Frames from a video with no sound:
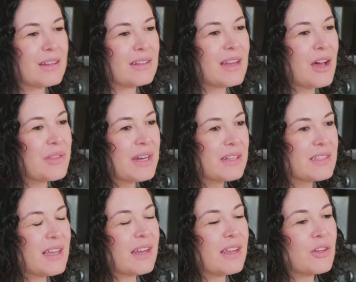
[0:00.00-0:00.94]
Now that it's
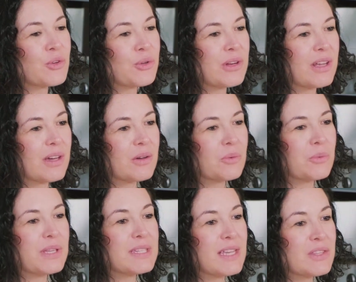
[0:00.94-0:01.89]
getting cooler, we
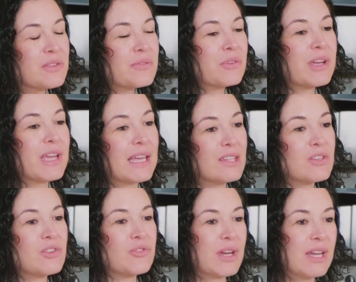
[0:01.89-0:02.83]
tend to forget to
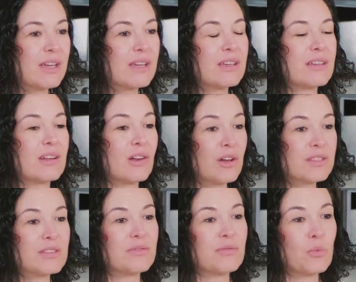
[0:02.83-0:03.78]
drink
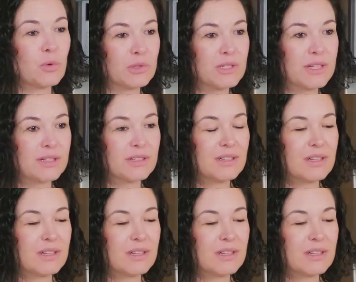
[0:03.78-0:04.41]
lots of water.